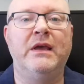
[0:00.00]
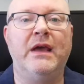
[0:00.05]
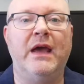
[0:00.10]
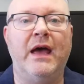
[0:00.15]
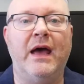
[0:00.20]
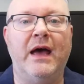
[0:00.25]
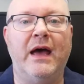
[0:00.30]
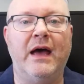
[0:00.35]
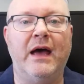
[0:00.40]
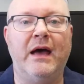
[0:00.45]

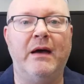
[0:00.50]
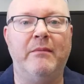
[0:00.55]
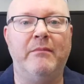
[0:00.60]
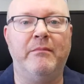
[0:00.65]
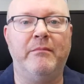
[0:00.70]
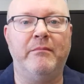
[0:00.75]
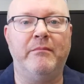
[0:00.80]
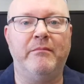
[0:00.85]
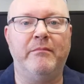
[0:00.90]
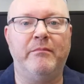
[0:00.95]

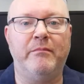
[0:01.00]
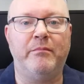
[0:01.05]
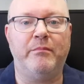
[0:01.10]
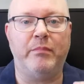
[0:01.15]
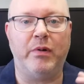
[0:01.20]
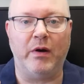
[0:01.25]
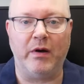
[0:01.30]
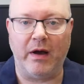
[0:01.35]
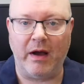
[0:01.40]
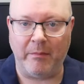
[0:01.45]

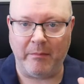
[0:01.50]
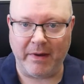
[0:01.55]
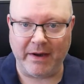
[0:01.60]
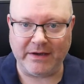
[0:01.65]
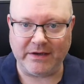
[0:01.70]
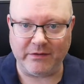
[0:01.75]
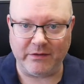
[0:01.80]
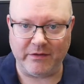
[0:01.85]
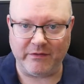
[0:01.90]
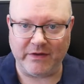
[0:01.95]
But I might
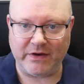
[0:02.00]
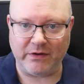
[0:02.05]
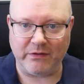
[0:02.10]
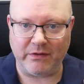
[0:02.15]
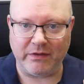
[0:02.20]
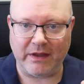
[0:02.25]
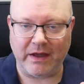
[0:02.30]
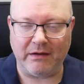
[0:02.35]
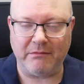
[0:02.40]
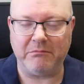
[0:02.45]
do a video
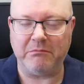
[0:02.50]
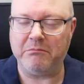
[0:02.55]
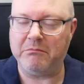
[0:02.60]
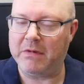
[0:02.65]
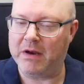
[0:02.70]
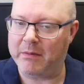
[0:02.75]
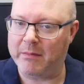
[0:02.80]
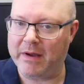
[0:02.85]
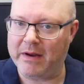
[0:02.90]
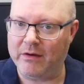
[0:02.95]
on that,
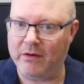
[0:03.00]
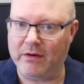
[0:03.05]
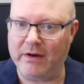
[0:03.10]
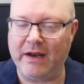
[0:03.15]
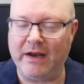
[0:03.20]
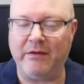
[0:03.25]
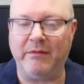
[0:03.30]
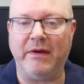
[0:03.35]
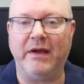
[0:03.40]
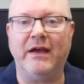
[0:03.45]
but I might not.
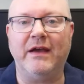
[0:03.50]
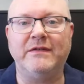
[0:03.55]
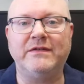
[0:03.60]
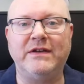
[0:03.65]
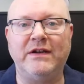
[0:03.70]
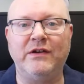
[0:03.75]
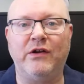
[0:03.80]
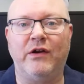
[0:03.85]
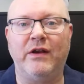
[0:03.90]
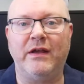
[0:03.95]
Anyway, I
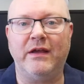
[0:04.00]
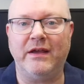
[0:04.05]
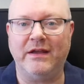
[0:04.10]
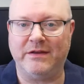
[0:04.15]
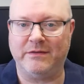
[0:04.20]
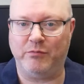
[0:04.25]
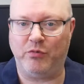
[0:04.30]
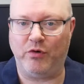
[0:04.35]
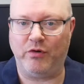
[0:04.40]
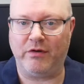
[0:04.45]
still got it. It's
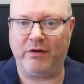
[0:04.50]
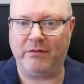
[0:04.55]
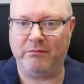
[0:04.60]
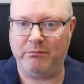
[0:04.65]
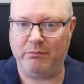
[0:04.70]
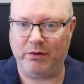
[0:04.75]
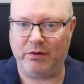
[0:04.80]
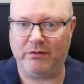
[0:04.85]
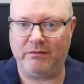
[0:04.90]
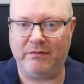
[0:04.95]
broken,
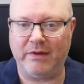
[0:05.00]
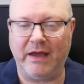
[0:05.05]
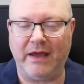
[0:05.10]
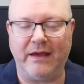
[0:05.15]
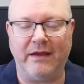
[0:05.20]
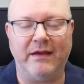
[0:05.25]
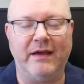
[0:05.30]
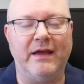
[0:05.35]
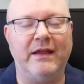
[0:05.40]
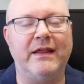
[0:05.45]
but
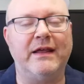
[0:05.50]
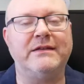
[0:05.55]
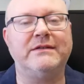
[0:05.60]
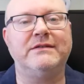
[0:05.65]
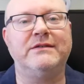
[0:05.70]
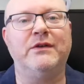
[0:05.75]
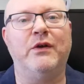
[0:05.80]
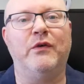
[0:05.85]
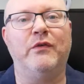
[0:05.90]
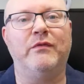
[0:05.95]
hey, that's
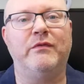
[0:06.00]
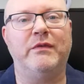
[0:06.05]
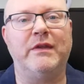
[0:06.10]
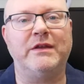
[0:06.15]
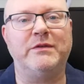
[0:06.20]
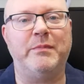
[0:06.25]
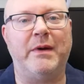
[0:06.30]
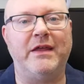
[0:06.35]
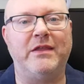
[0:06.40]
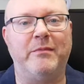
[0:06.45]

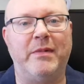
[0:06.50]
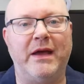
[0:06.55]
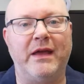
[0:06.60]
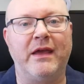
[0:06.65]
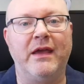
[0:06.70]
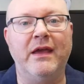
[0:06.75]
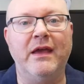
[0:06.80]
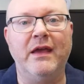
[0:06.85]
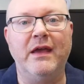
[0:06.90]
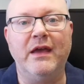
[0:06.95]
by the by.
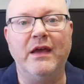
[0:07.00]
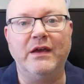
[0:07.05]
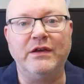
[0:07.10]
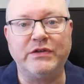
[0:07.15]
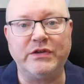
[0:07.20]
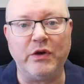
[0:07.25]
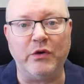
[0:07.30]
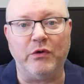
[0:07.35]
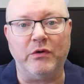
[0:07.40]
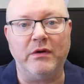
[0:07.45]

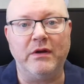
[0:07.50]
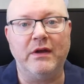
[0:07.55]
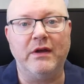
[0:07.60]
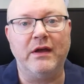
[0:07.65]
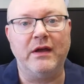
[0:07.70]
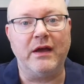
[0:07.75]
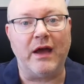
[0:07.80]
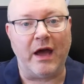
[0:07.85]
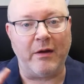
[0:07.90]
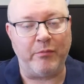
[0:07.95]
So
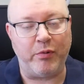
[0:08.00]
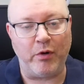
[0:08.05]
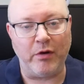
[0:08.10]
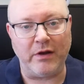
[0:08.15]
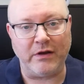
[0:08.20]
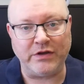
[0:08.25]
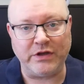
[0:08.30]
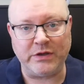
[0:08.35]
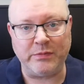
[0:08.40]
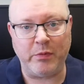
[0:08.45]
I
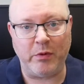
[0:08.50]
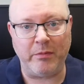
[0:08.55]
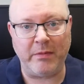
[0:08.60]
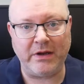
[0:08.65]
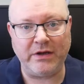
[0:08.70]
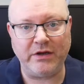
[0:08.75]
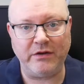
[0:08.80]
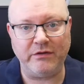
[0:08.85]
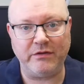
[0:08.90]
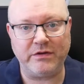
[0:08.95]
just bought my
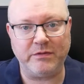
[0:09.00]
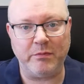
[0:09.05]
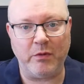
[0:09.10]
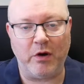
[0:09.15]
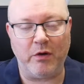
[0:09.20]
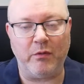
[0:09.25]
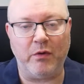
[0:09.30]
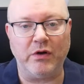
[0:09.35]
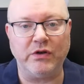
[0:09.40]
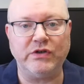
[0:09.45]
new
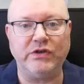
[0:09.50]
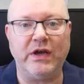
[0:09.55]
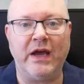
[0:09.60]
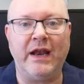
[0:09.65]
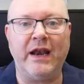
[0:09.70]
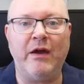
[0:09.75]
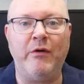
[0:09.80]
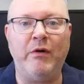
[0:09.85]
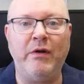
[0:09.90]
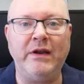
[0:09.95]
smartwatch,
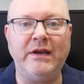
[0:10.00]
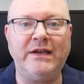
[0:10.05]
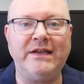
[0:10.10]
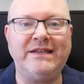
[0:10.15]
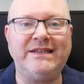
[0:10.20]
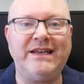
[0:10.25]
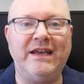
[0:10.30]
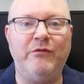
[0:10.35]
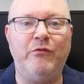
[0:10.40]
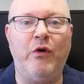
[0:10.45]
and I wanted to
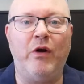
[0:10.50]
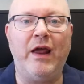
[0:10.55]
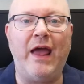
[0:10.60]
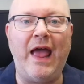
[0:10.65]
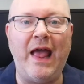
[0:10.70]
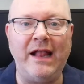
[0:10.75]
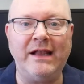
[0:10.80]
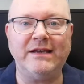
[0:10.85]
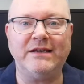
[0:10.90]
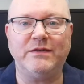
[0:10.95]
see what
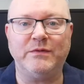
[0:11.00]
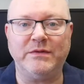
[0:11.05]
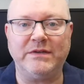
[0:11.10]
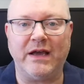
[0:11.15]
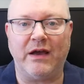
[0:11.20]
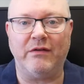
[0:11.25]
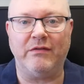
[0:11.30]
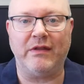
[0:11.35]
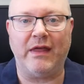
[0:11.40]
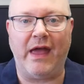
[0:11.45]
else was
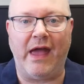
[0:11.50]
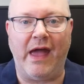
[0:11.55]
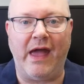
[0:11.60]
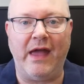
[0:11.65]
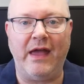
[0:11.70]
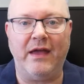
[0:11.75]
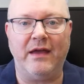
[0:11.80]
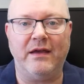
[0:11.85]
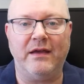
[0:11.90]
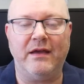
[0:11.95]
out there